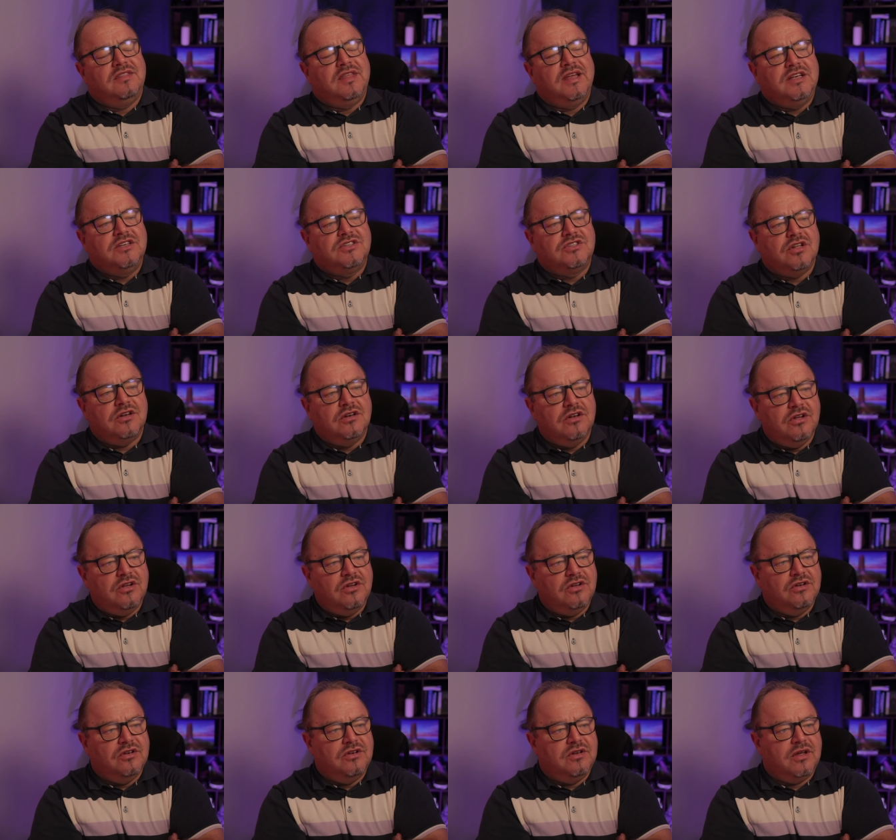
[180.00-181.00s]
things to
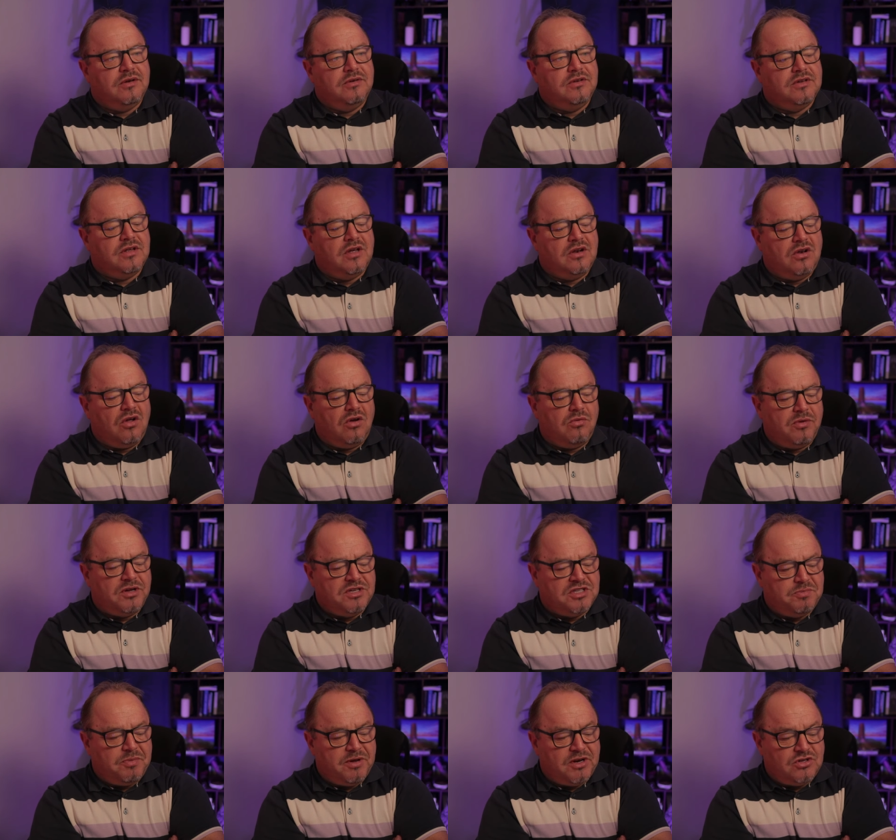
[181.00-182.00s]
learn and along my
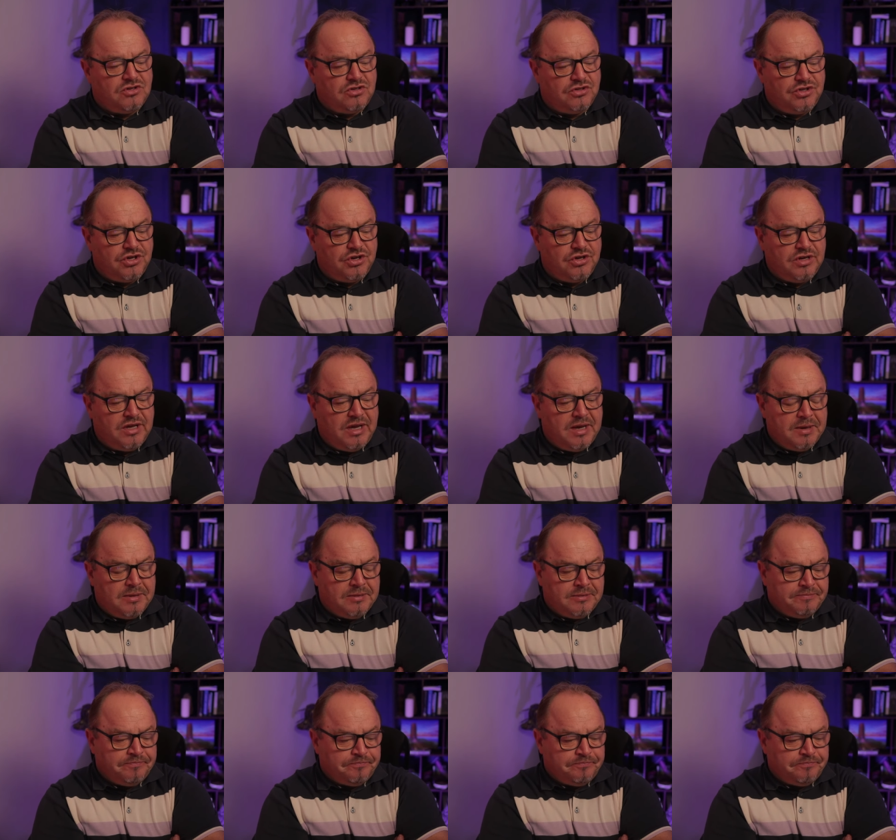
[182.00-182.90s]
spiritual journey.